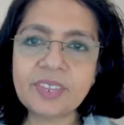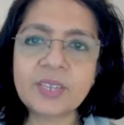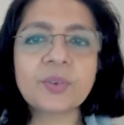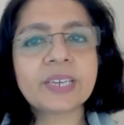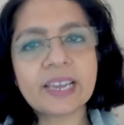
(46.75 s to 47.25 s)

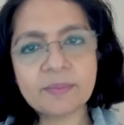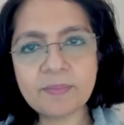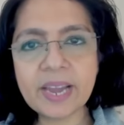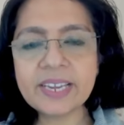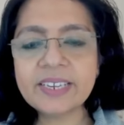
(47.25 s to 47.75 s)
You can
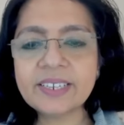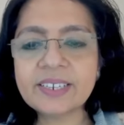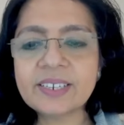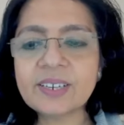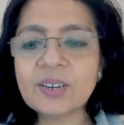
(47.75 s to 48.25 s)
buy,
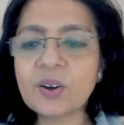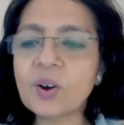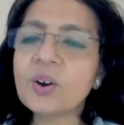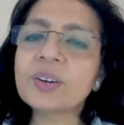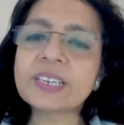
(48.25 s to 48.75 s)

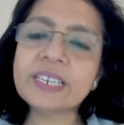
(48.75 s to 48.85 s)
or